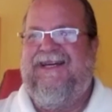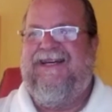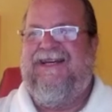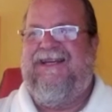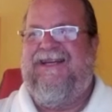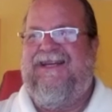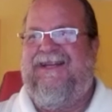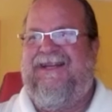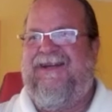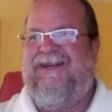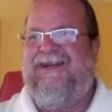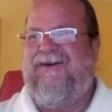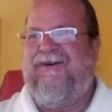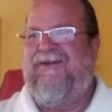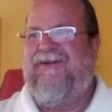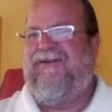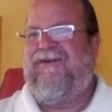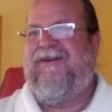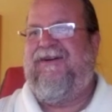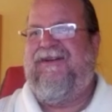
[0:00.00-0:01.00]

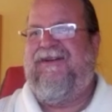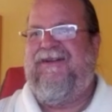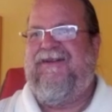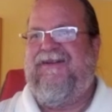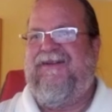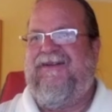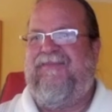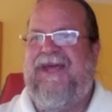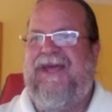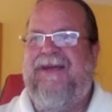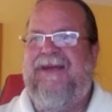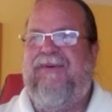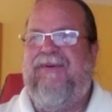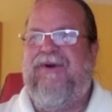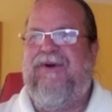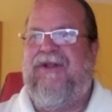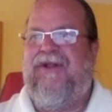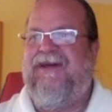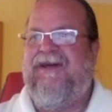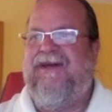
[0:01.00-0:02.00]
they're on
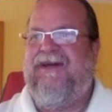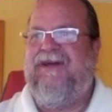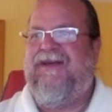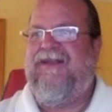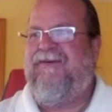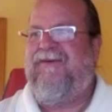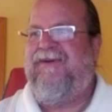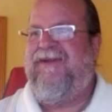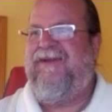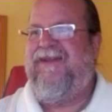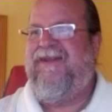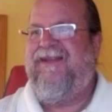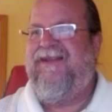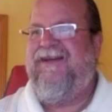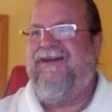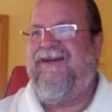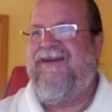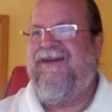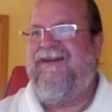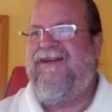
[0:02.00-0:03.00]
pay-per-click, they're in
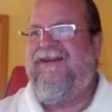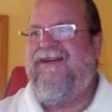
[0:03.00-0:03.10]
the